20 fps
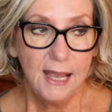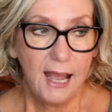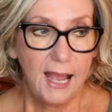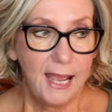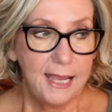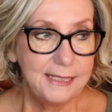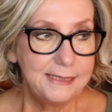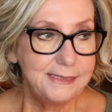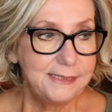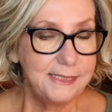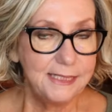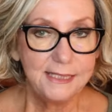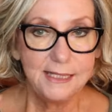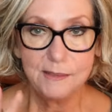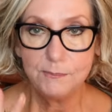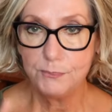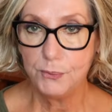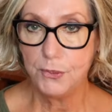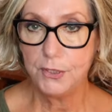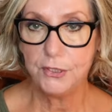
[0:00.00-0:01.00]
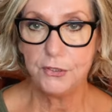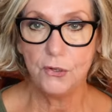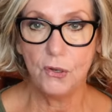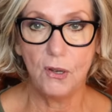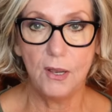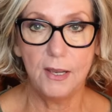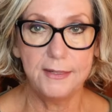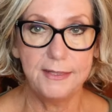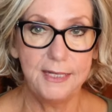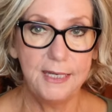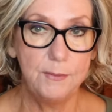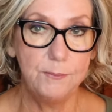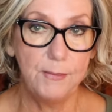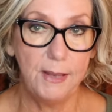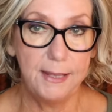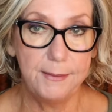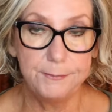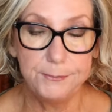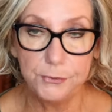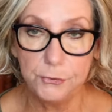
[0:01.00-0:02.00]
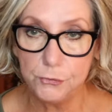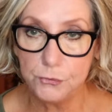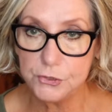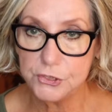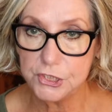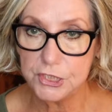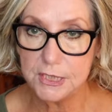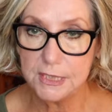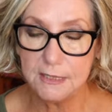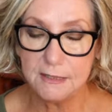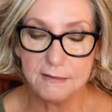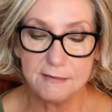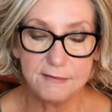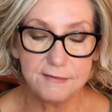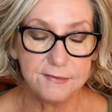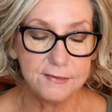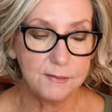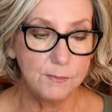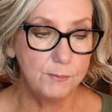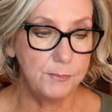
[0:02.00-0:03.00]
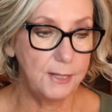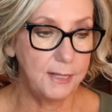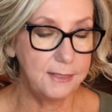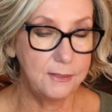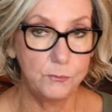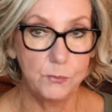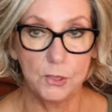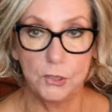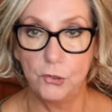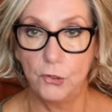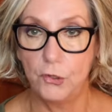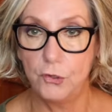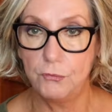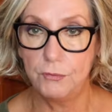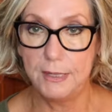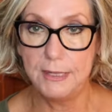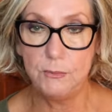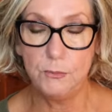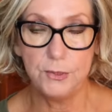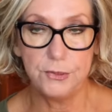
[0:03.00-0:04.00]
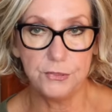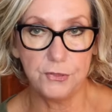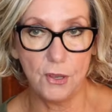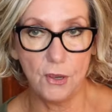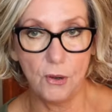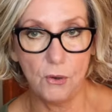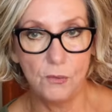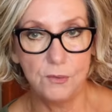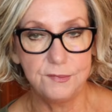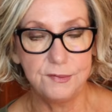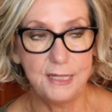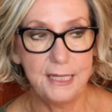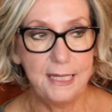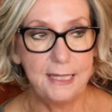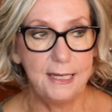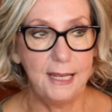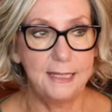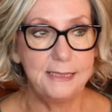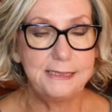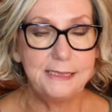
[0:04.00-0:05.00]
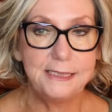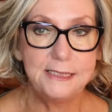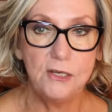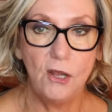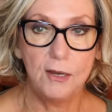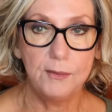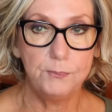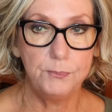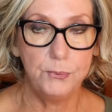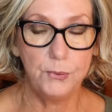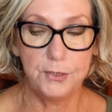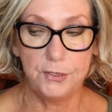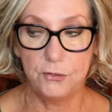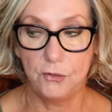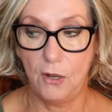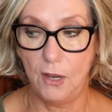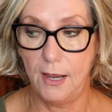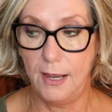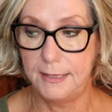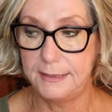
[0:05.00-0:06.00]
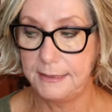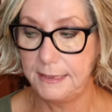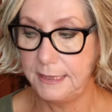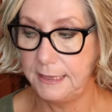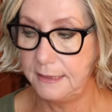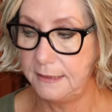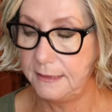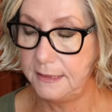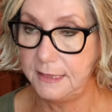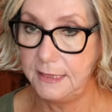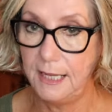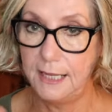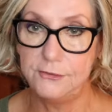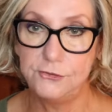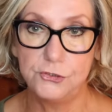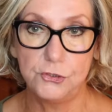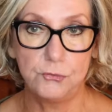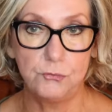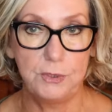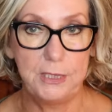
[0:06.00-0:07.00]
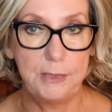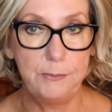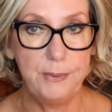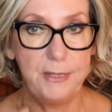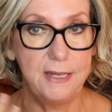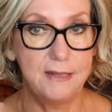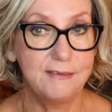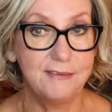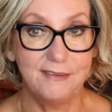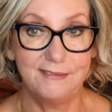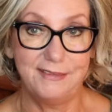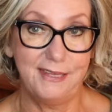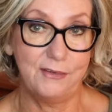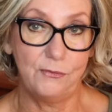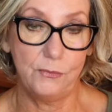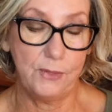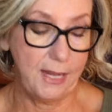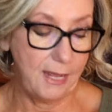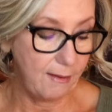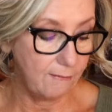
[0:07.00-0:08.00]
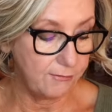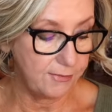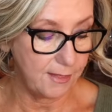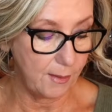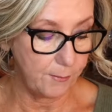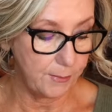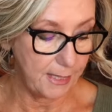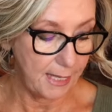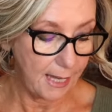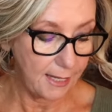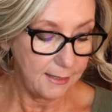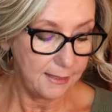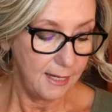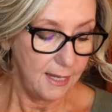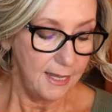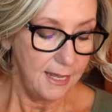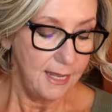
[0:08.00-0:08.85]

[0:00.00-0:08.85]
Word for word: I didn't put it on in my blue jeans, but it would look great with those. And I did not put it on in the hunter green pants because I don't have them yet.